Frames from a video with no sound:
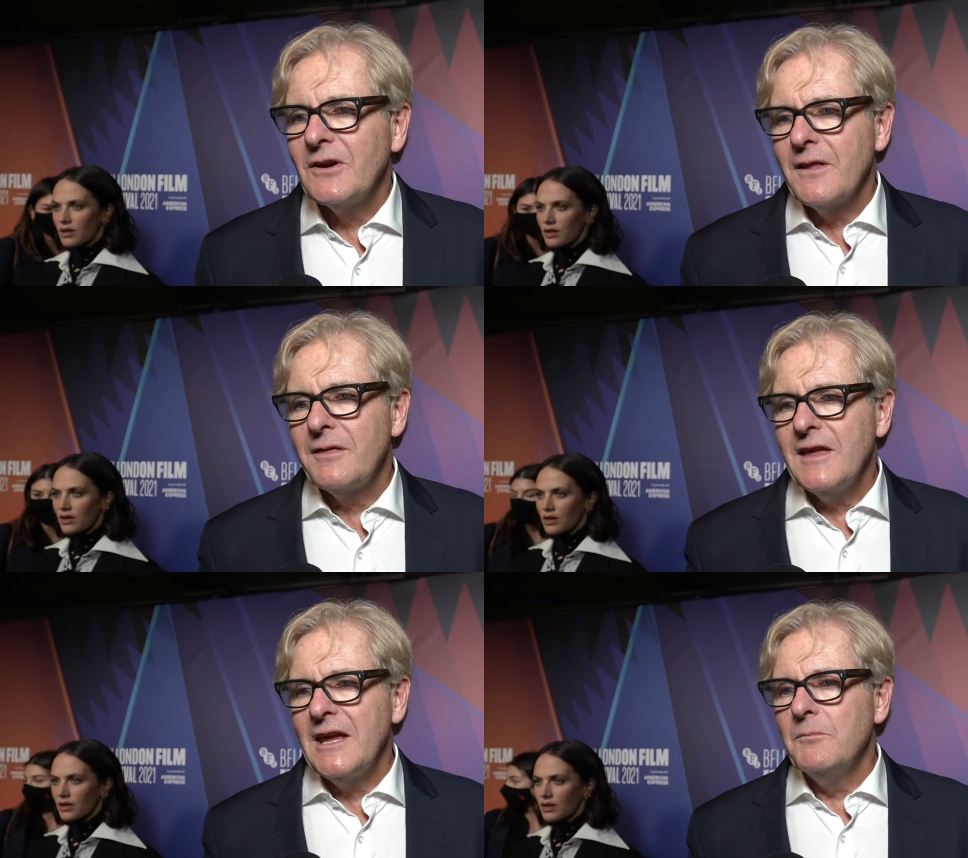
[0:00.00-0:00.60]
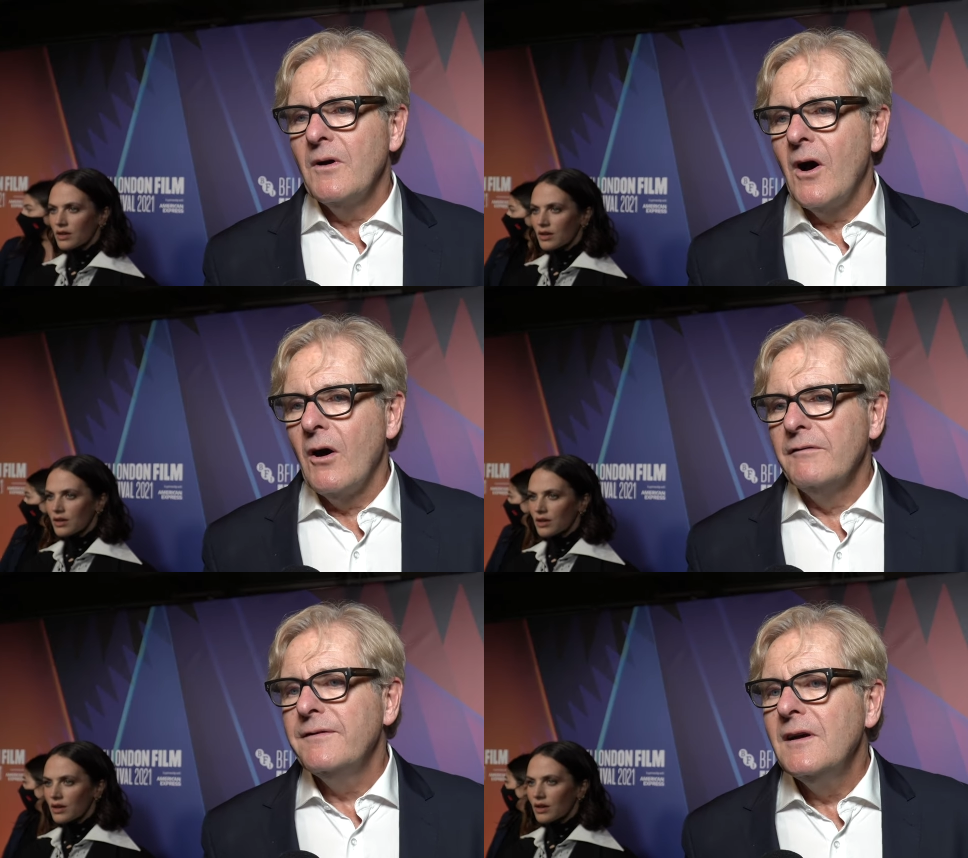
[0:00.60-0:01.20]
Speaker 1: got the theme
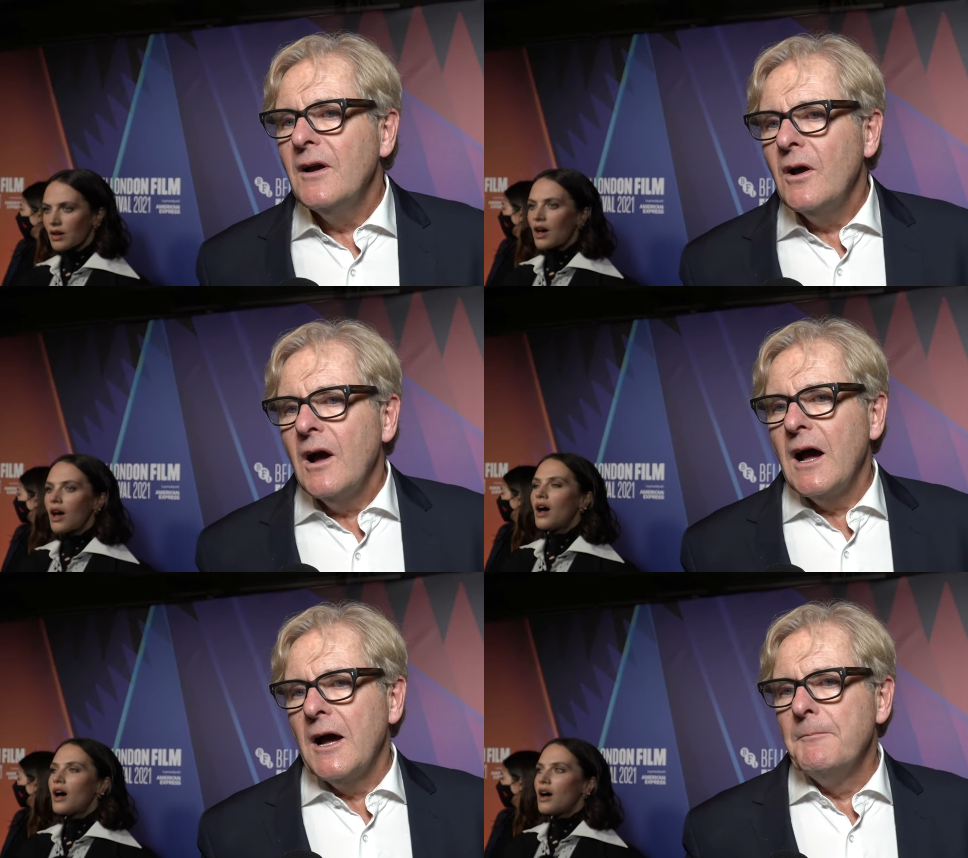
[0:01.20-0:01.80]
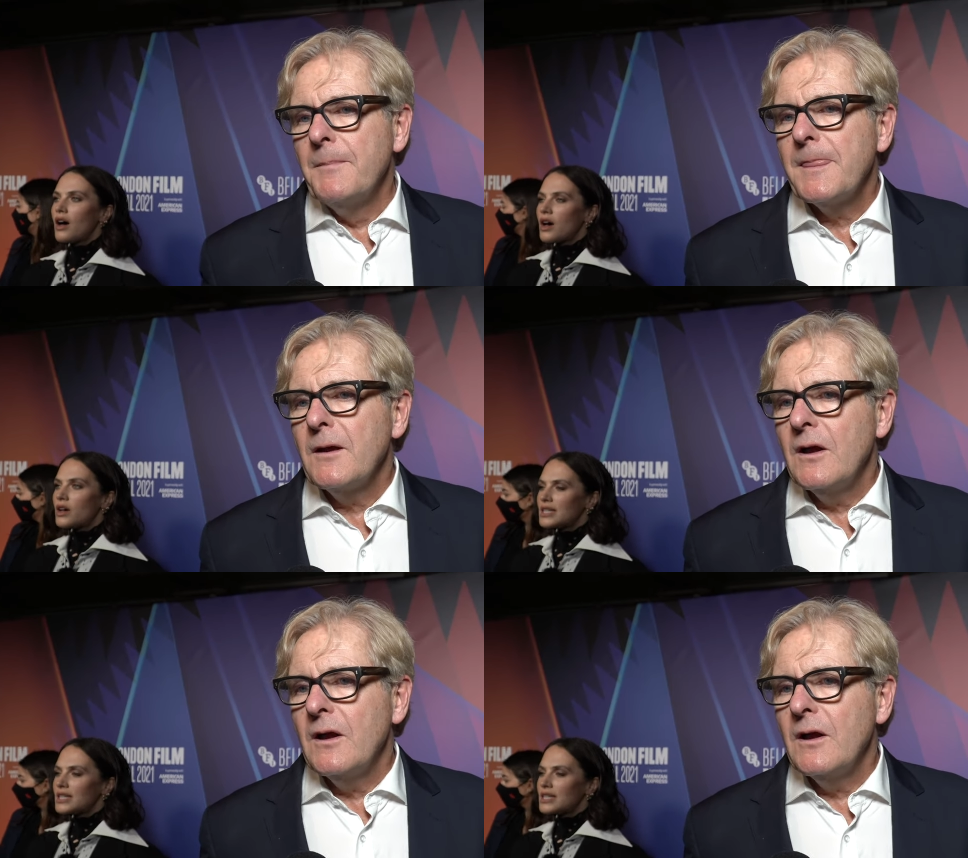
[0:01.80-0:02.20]
of um,